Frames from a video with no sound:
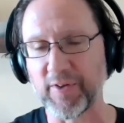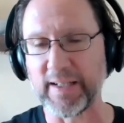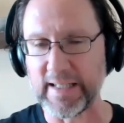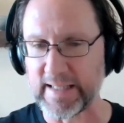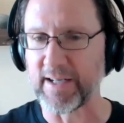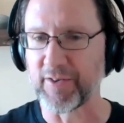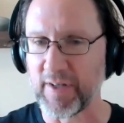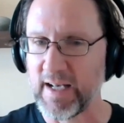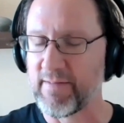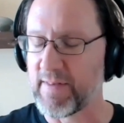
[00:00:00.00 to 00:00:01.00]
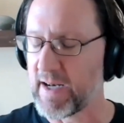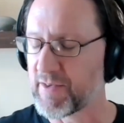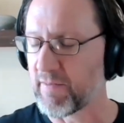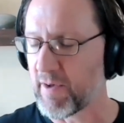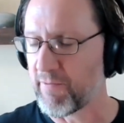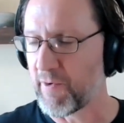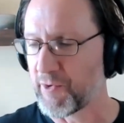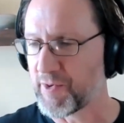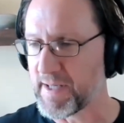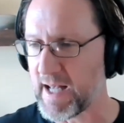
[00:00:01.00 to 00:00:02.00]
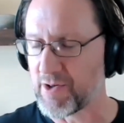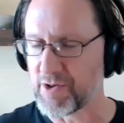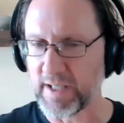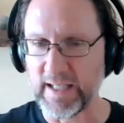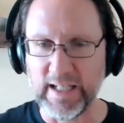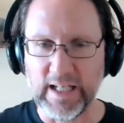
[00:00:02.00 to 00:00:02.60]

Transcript: Again, that is a false analogy.